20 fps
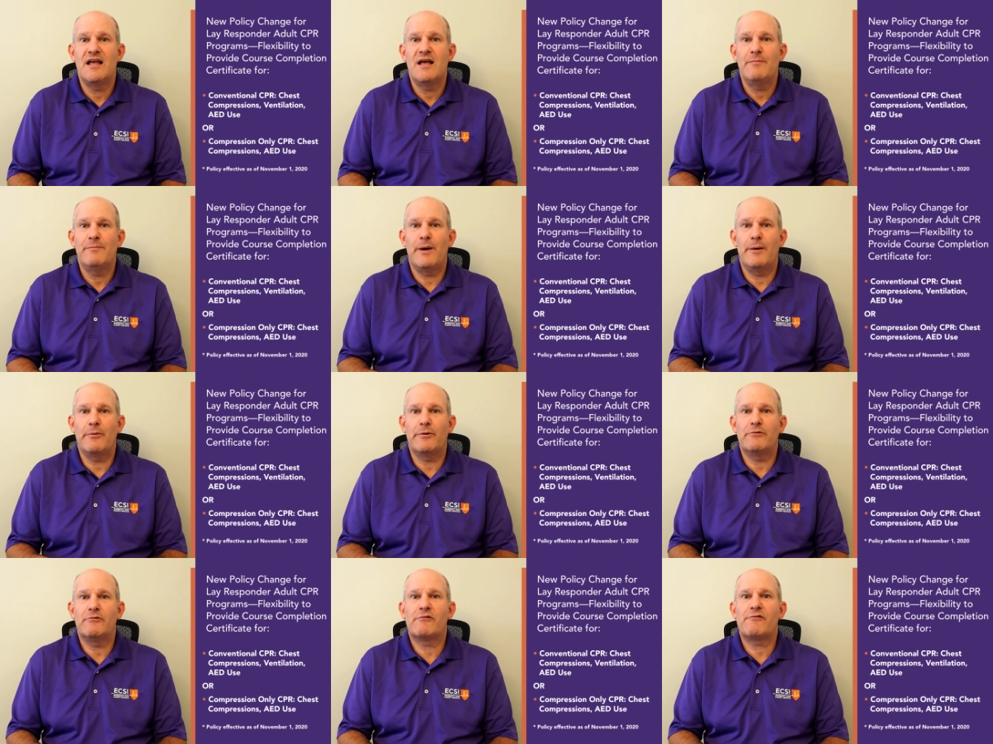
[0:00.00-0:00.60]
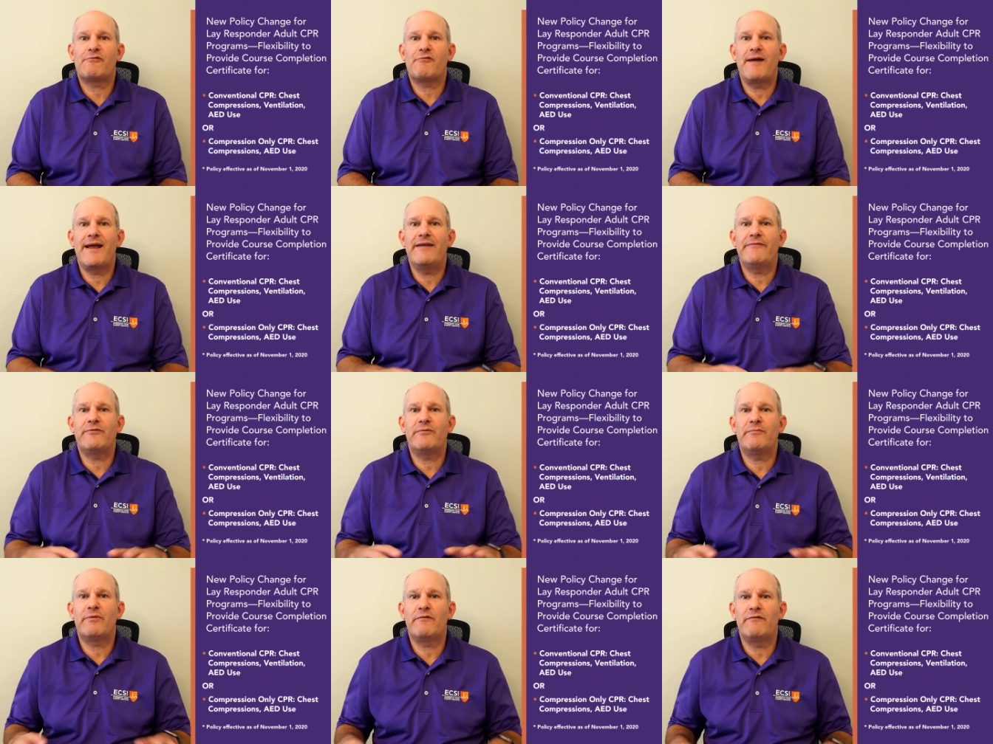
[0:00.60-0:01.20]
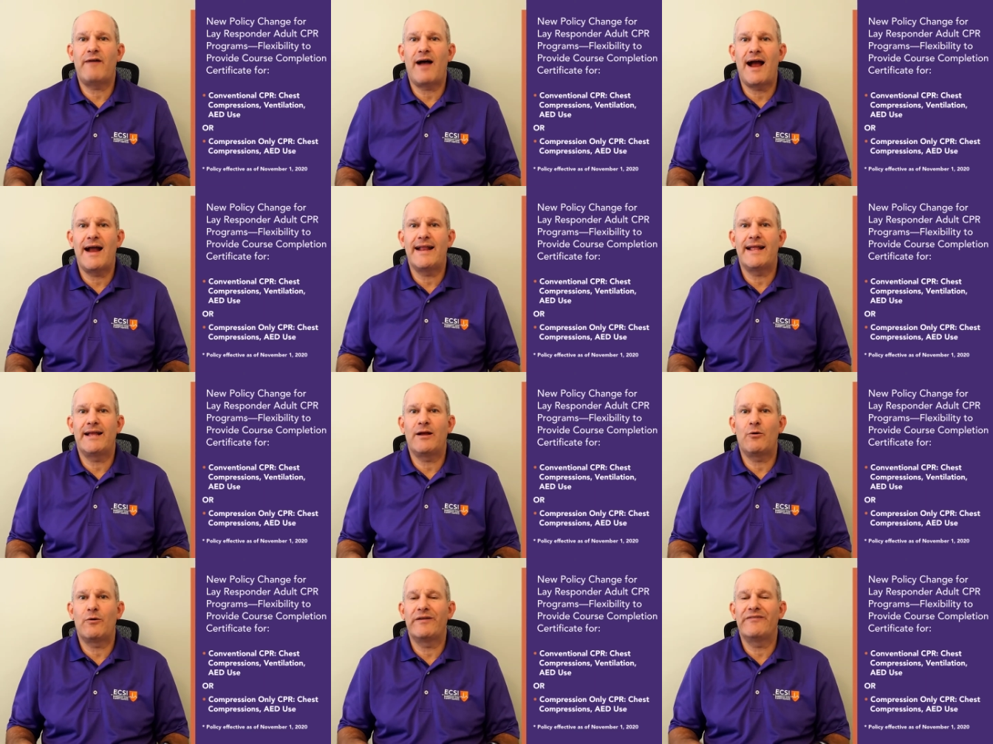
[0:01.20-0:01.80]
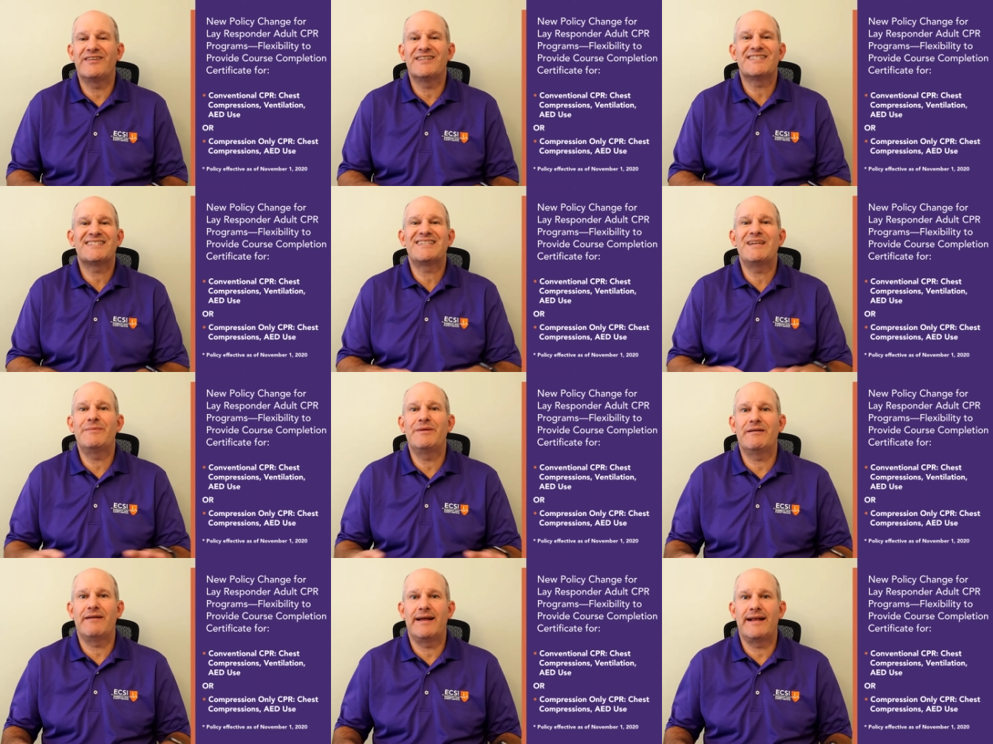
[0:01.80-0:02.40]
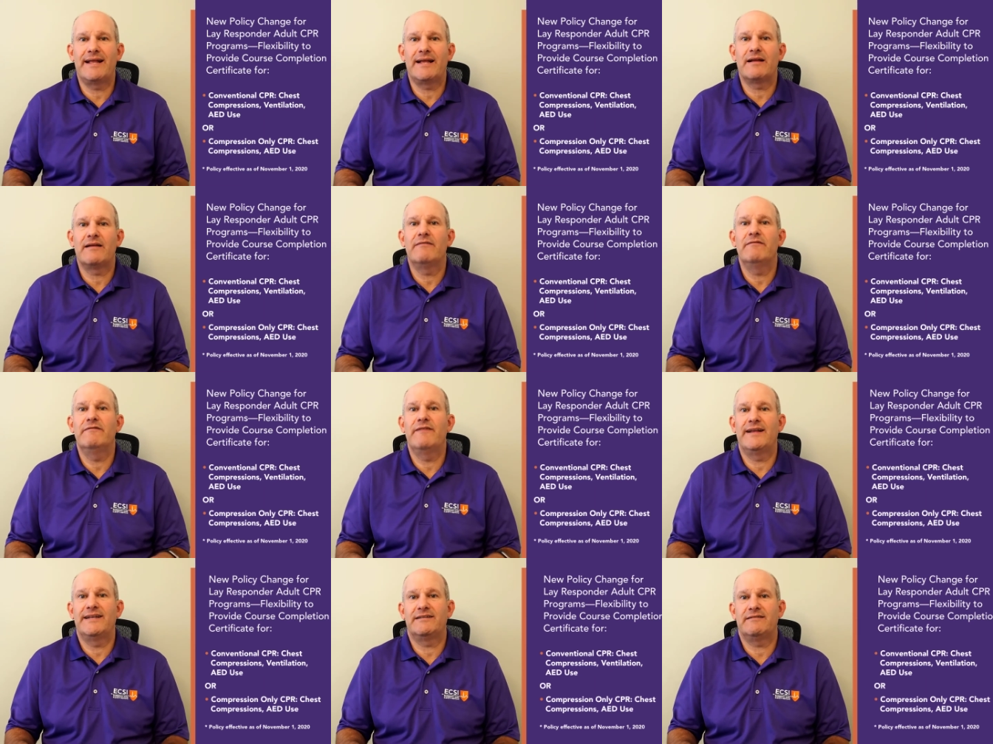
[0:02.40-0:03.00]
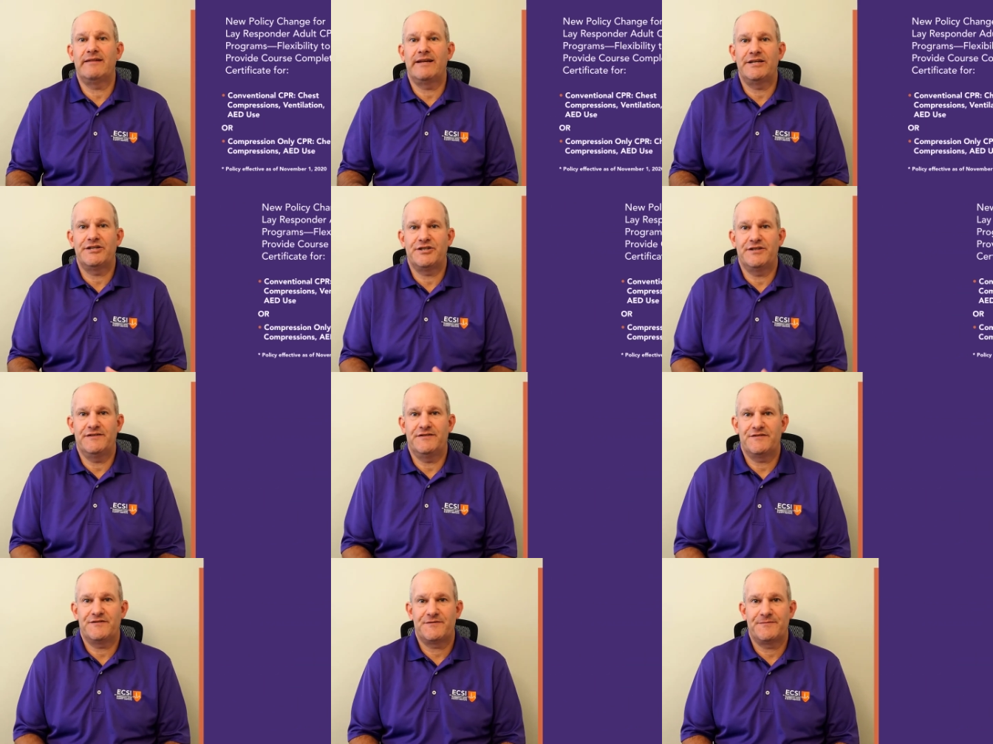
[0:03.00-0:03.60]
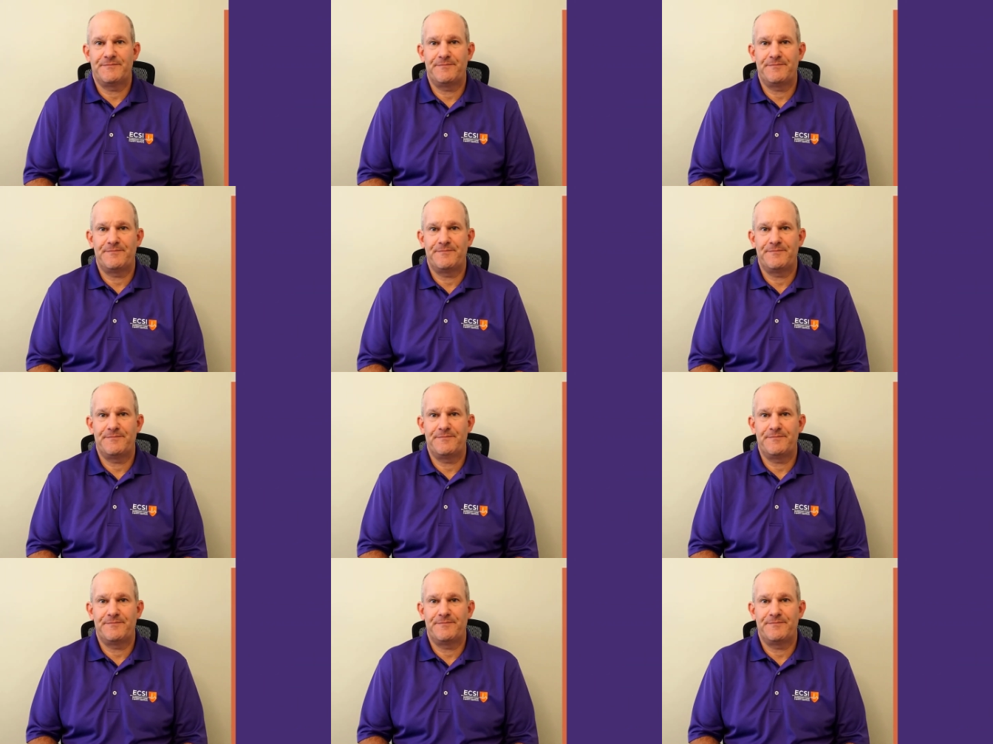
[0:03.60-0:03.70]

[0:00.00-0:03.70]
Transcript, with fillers: but would refrain from providing or even simulating ventilations.